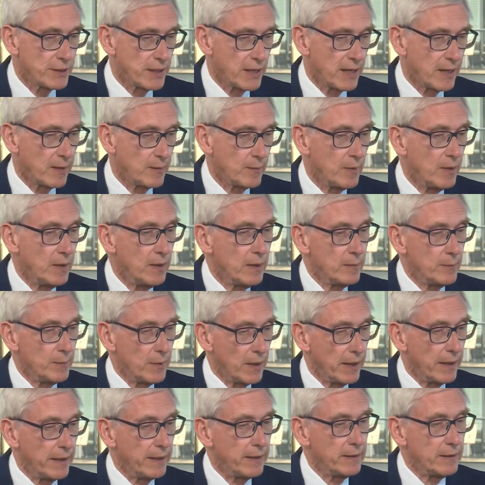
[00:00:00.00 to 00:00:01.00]
job
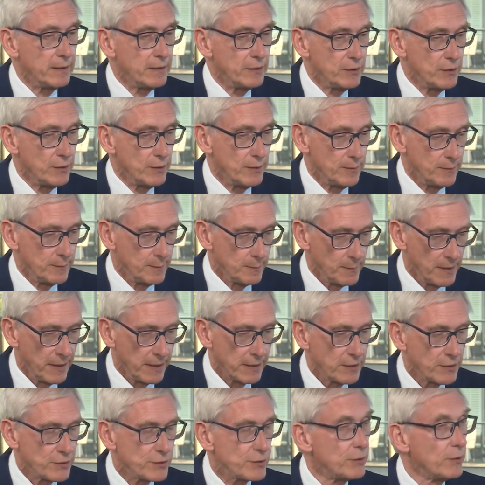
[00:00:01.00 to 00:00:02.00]
by making